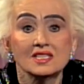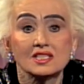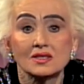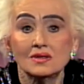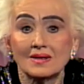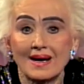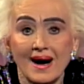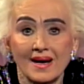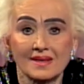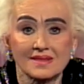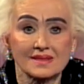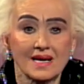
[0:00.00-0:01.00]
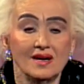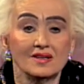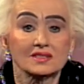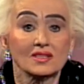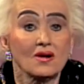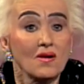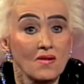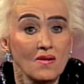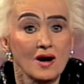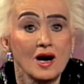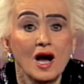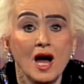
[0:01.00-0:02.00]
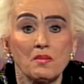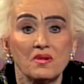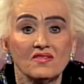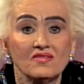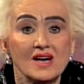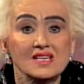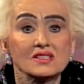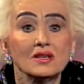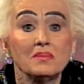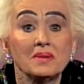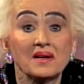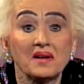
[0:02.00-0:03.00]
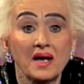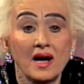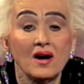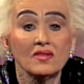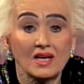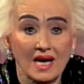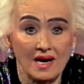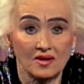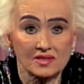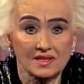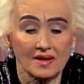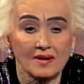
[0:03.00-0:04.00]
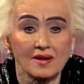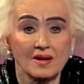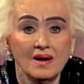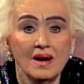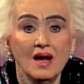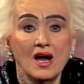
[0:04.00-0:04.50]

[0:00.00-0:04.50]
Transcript: school guidance counselor, or professional mental health counselor.